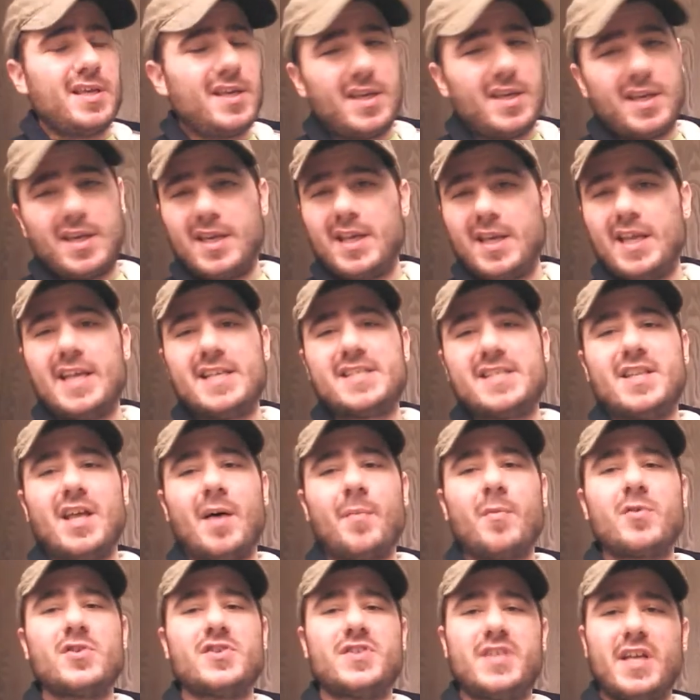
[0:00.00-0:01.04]
His
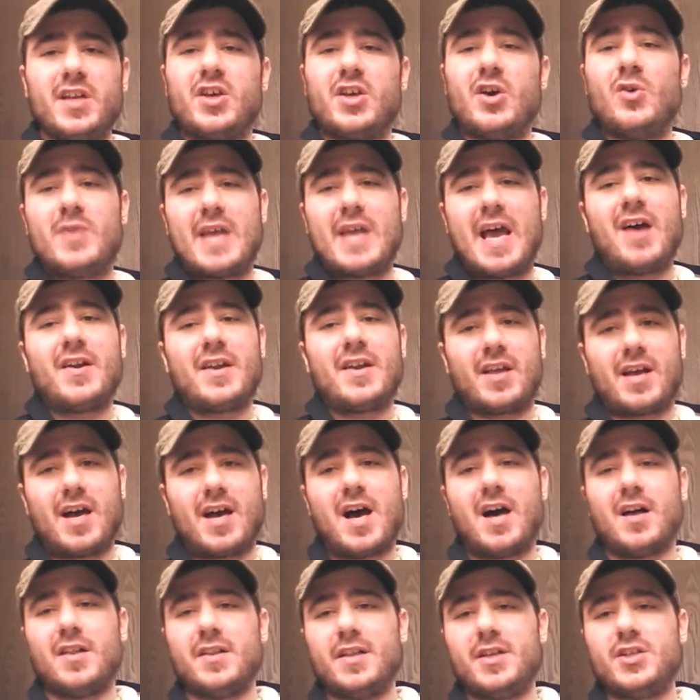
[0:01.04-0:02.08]
numbers did go down in
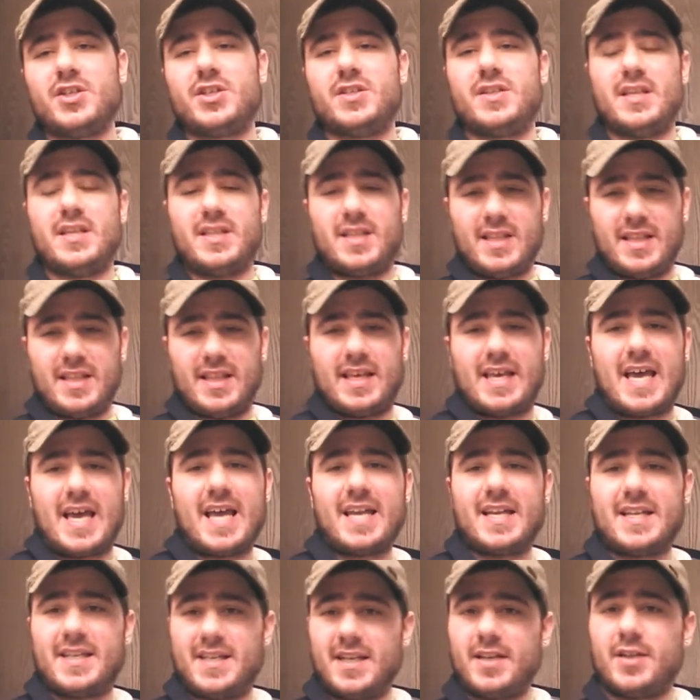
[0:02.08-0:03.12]
college. They
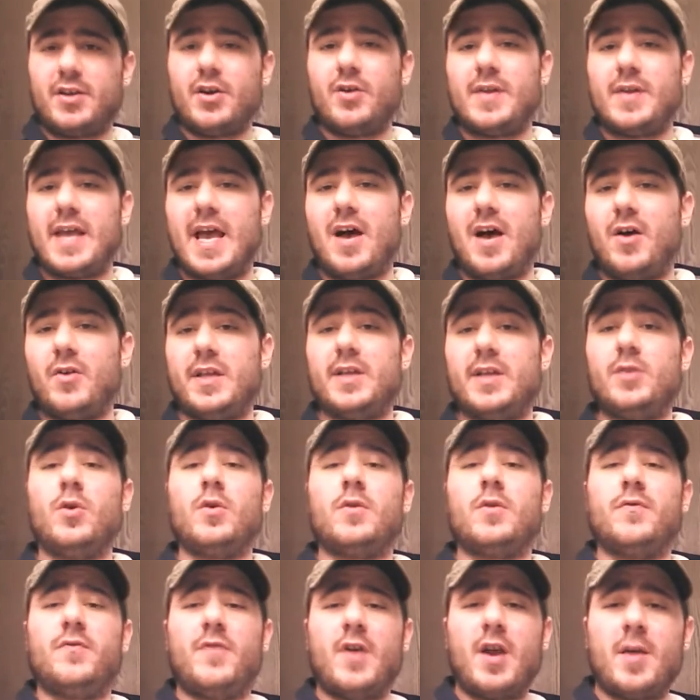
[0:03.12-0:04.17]
kind of did go down. He
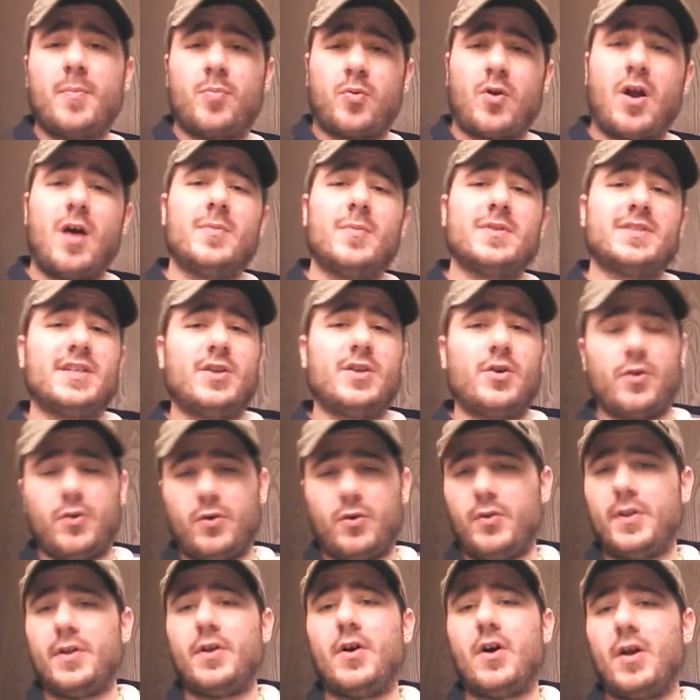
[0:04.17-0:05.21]
looked very promising
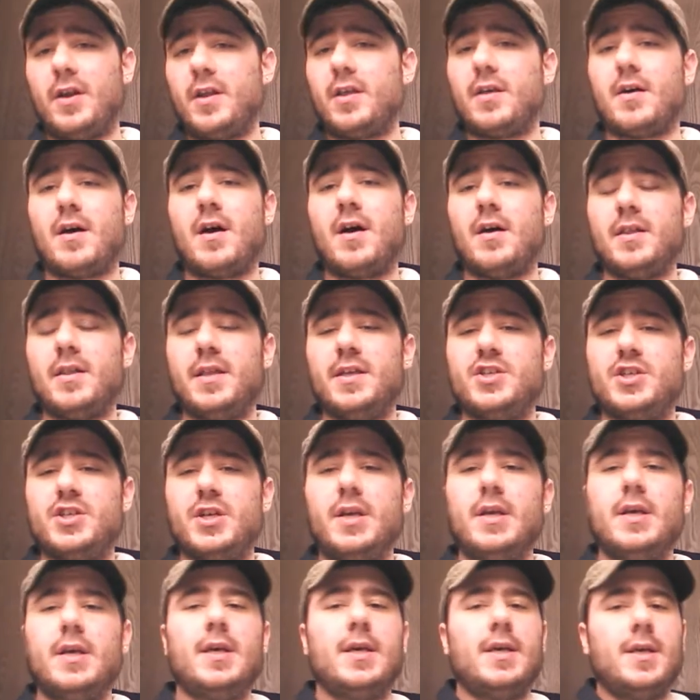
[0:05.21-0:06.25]
early on in college,
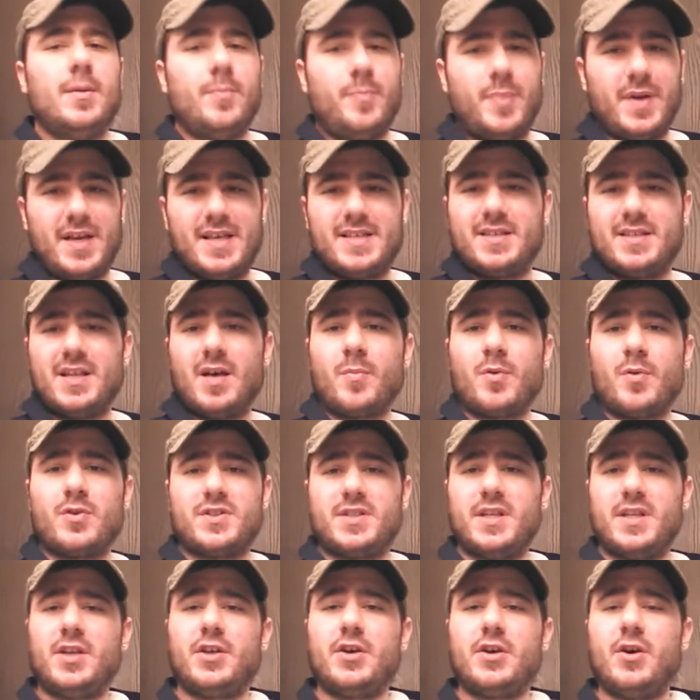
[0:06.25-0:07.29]
but his numbers
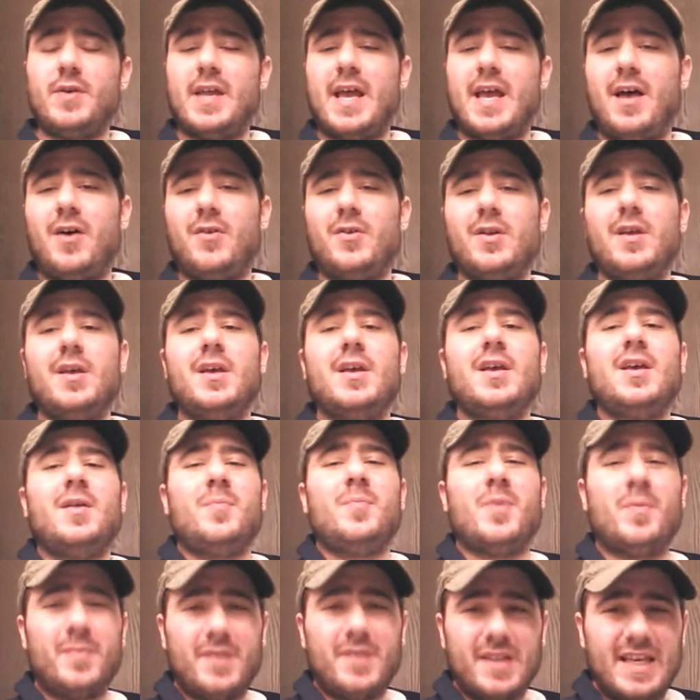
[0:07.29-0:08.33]
did go down.
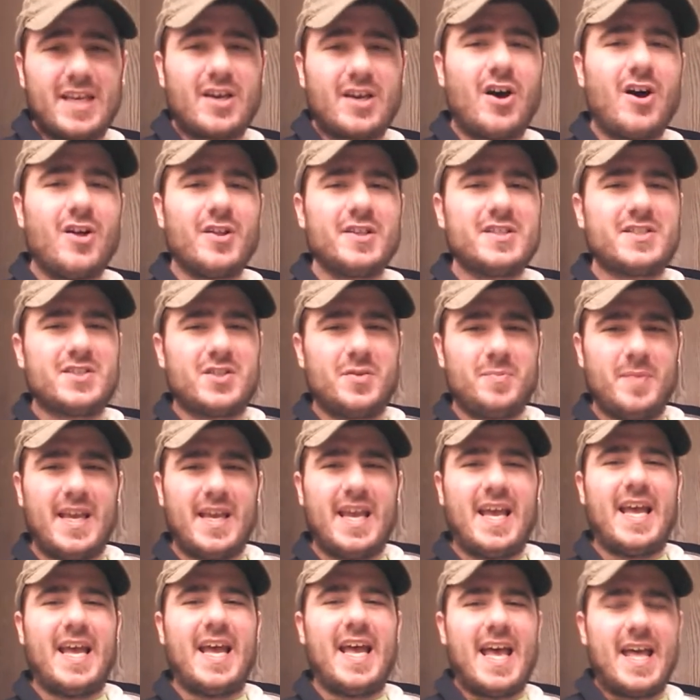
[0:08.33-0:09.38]
But Maliek Collins, to
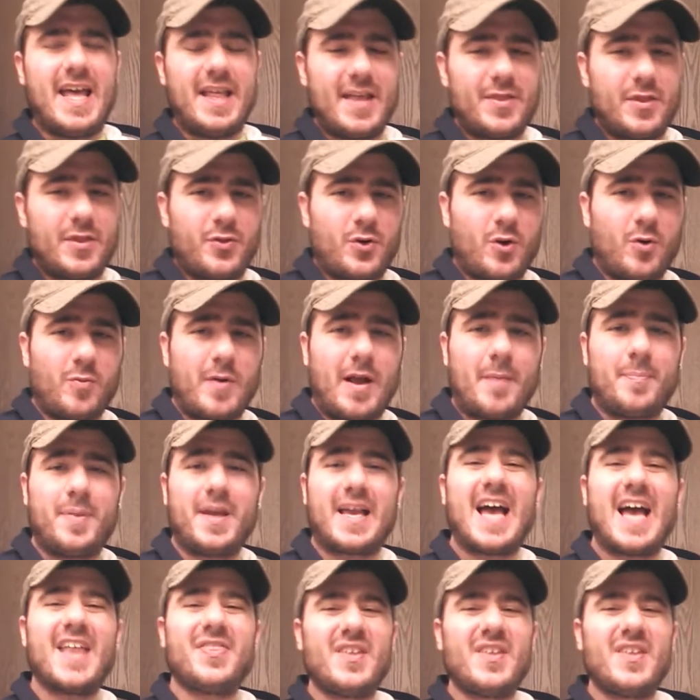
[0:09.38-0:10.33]
me, at the 3rd round pick,